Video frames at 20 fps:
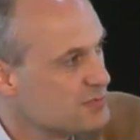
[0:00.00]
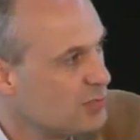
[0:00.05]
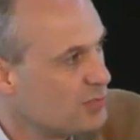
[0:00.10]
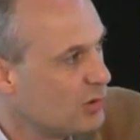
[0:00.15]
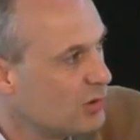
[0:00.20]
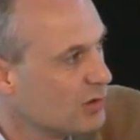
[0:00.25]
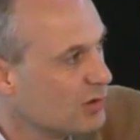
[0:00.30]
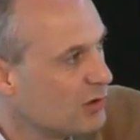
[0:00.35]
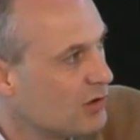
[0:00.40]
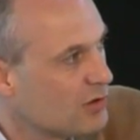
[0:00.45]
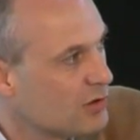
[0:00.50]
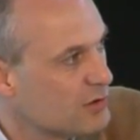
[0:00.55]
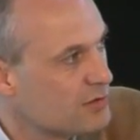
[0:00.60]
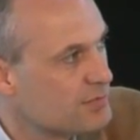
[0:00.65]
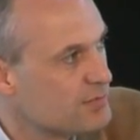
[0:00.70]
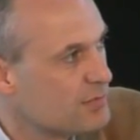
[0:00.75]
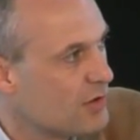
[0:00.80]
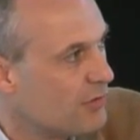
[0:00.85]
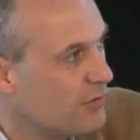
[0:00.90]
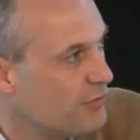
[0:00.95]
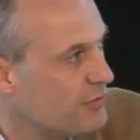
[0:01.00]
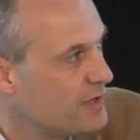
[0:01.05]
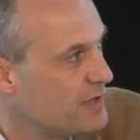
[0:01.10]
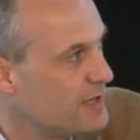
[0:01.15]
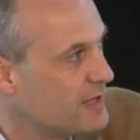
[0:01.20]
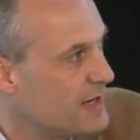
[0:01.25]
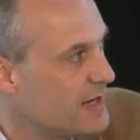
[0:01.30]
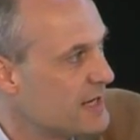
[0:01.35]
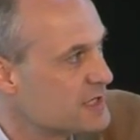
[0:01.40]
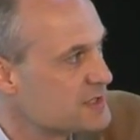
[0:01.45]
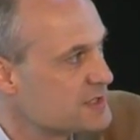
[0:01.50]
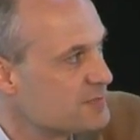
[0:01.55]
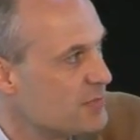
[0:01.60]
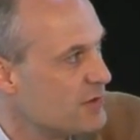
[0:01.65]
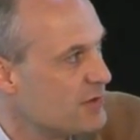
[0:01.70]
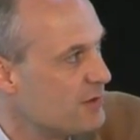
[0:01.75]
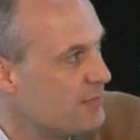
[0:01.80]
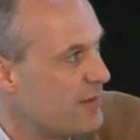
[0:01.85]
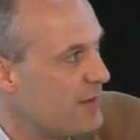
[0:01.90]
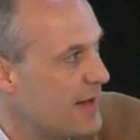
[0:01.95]
Borlaug convened an
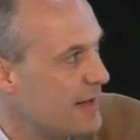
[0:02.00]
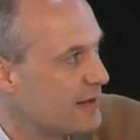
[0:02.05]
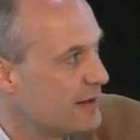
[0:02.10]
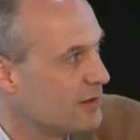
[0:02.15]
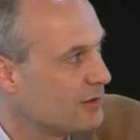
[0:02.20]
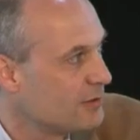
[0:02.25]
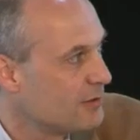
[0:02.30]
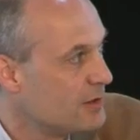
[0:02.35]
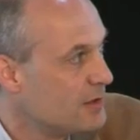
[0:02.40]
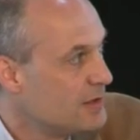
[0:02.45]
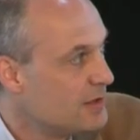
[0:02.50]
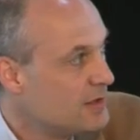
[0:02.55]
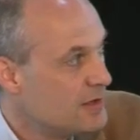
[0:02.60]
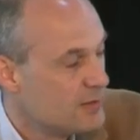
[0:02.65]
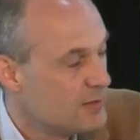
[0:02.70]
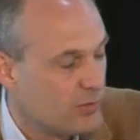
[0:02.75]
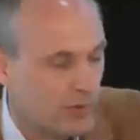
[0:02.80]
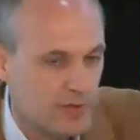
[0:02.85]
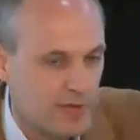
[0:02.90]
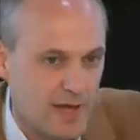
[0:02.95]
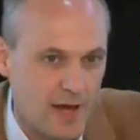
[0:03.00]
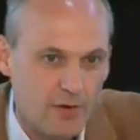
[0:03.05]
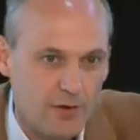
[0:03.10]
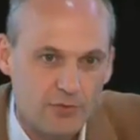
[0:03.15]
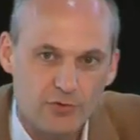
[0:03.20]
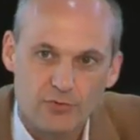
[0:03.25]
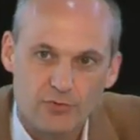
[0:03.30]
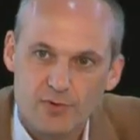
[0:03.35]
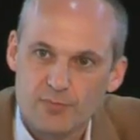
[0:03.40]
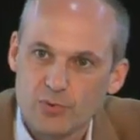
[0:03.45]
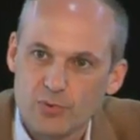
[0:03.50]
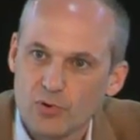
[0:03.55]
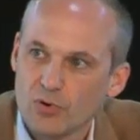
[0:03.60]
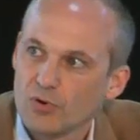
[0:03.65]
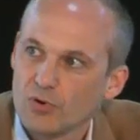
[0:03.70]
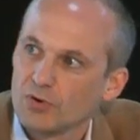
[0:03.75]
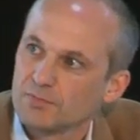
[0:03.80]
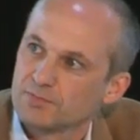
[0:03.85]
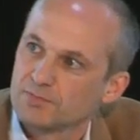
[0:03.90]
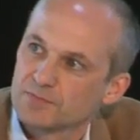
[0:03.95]
expert panel putting out the
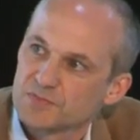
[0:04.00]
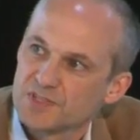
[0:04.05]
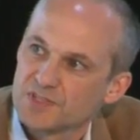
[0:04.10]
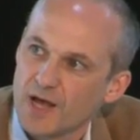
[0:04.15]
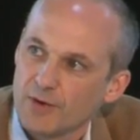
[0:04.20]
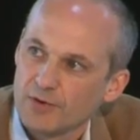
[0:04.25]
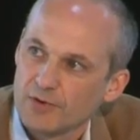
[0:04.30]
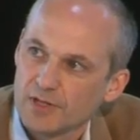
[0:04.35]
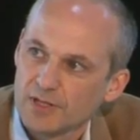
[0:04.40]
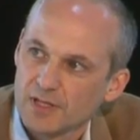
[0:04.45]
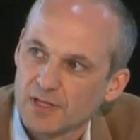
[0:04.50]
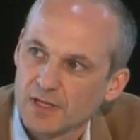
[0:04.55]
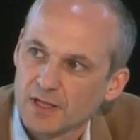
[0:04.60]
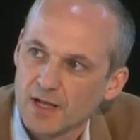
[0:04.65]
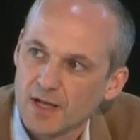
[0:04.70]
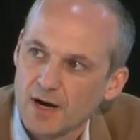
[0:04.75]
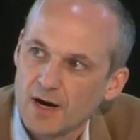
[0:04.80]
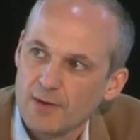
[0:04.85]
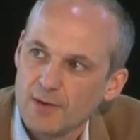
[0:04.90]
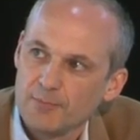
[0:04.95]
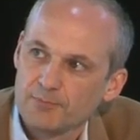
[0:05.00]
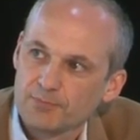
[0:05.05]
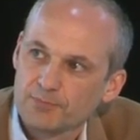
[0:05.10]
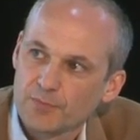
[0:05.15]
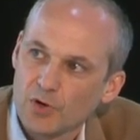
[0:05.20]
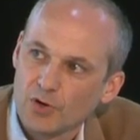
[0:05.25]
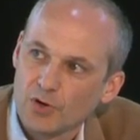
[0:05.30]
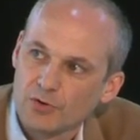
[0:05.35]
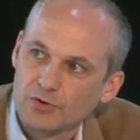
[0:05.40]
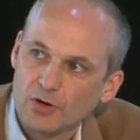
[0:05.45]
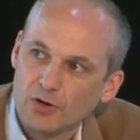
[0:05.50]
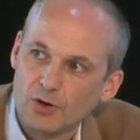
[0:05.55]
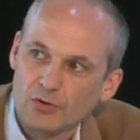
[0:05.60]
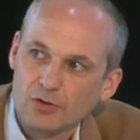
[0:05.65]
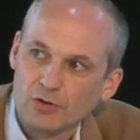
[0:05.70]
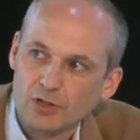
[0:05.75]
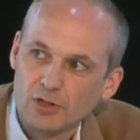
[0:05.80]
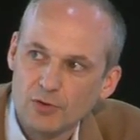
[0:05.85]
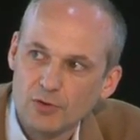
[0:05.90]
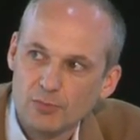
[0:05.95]
report sounding the alarm on,
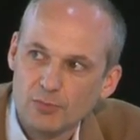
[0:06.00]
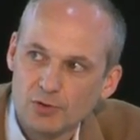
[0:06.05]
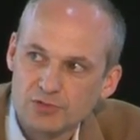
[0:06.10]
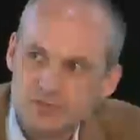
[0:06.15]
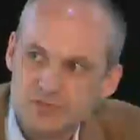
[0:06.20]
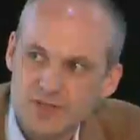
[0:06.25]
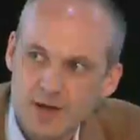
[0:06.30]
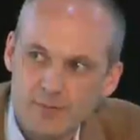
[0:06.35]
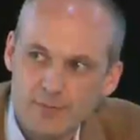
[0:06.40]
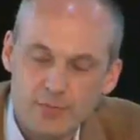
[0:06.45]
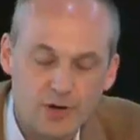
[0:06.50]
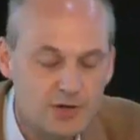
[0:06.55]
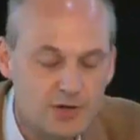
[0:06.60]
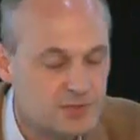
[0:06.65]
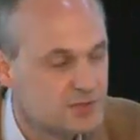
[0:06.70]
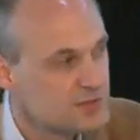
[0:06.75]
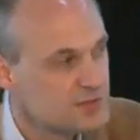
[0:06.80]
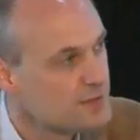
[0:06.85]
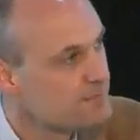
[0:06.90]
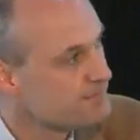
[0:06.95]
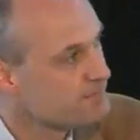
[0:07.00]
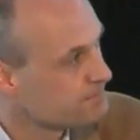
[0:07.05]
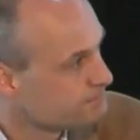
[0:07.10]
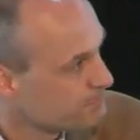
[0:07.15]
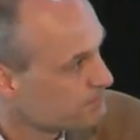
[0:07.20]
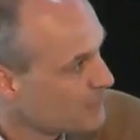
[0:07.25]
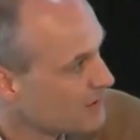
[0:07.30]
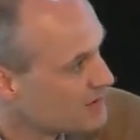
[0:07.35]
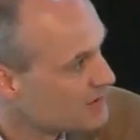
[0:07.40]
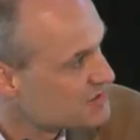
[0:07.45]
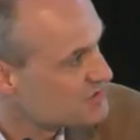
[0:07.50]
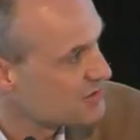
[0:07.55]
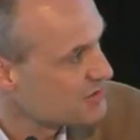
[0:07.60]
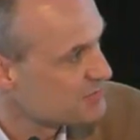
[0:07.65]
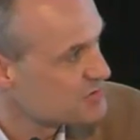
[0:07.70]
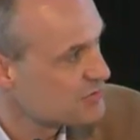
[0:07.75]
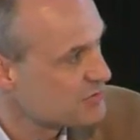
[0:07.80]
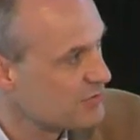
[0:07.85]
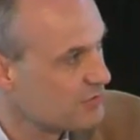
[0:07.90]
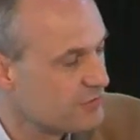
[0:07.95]
on global stem rust mm-hmm. and the
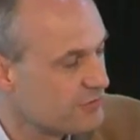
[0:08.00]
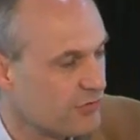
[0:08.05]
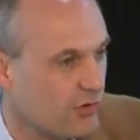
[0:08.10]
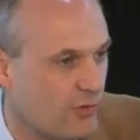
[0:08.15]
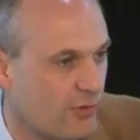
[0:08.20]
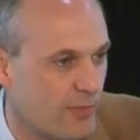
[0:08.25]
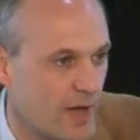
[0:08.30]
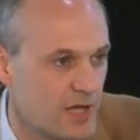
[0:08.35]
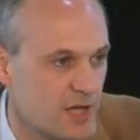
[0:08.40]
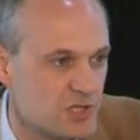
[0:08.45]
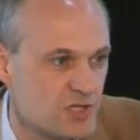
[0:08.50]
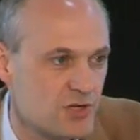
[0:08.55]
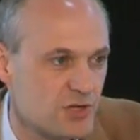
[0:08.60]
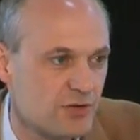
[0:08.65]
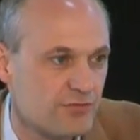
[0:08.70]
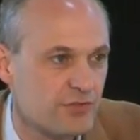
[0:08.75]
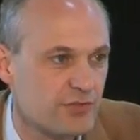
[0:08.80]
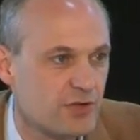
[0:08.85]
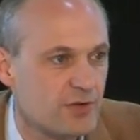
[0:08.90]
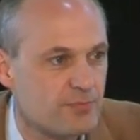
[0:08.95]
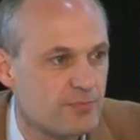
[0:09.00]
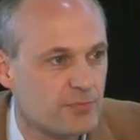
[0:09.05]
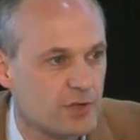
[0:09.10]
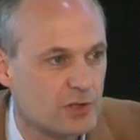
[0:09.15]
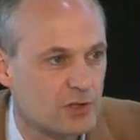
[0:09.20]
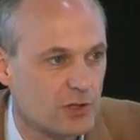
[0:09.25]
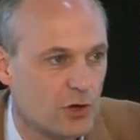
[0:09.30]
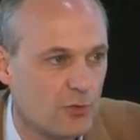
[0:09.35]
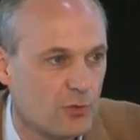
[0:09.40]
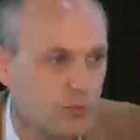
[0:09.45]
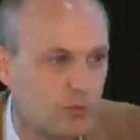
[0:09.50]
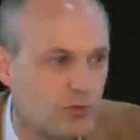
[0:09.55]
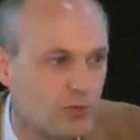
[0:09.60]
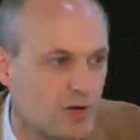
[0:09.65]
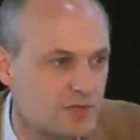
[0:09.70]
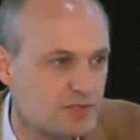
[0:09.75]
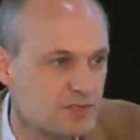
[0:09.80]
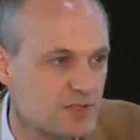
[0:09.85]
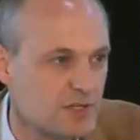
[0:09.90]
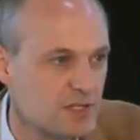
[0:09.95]
subsequent formation of the, the Global
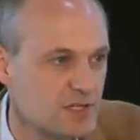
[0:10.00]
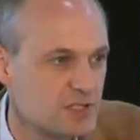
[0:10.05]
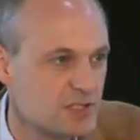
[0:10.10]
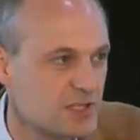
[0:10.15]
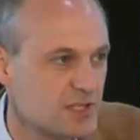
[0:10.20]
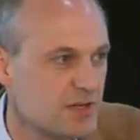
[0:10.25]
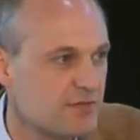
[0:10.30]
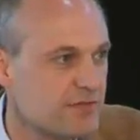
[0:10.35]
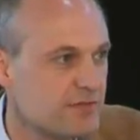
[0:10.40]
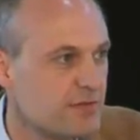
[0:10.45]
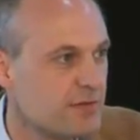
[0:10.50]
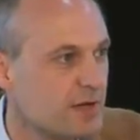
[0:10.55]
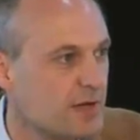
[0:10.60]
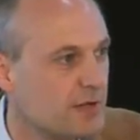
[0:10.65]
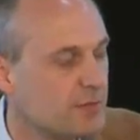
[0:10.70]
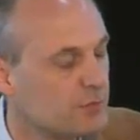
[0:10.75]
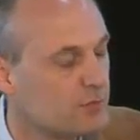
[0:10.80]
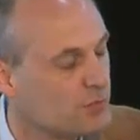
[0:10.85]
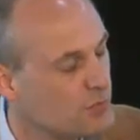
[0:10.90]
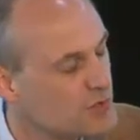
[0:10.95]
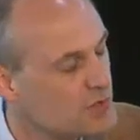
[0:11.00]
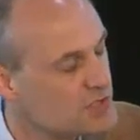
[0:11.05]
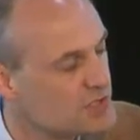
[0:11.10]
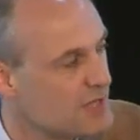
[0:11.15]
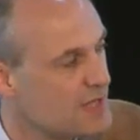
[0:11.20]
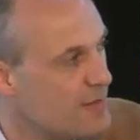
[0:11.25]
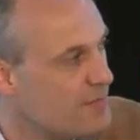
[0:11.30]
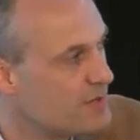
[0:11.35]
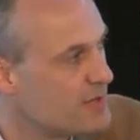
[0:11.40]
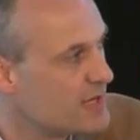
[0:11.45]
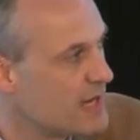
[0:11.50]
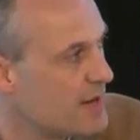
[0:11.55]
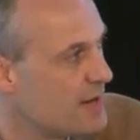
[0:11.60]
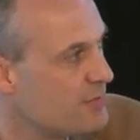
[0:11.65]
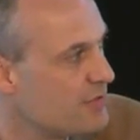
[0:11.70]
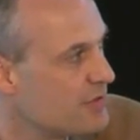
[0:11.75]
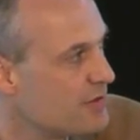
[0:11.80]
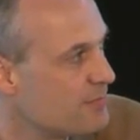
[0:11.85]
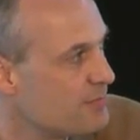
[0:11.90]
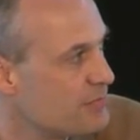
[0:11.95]
Rust Initiative, and which then became
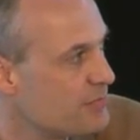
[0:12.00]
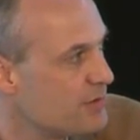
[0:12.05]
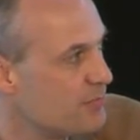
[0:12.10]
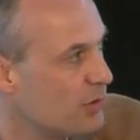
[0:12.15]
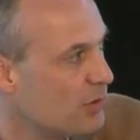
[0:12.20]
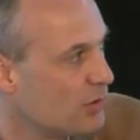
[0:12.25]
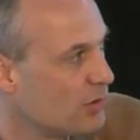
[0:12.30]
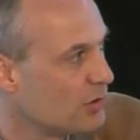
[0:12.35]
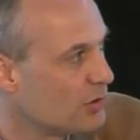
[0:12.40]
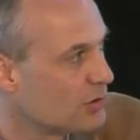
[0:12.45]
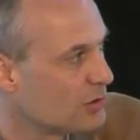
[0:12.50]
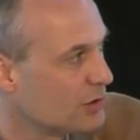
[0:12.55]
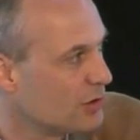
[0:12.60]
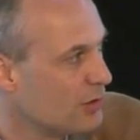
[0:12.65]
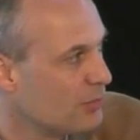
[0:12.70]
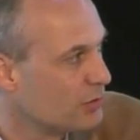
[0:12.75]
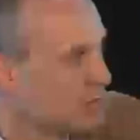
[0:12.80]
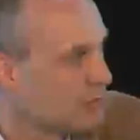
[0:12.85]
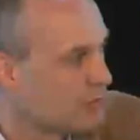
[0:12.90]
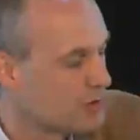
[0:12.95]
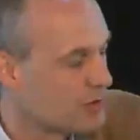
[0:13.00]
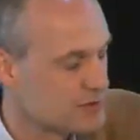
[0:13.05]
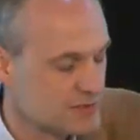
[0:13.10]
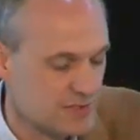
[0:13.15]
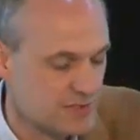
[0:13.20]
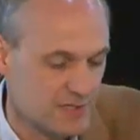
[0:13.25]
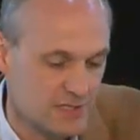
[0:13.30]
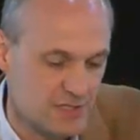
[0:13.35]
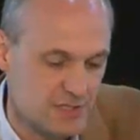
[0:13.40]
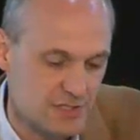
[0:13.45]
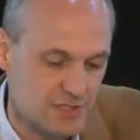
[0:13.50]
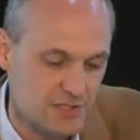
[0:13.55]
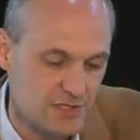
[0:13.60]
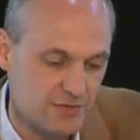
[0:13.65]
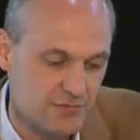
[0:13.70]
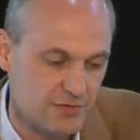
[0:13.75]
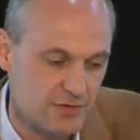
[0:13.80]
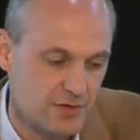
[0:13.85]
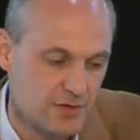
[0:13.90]
the, the Borlaug Global Rust Initiative.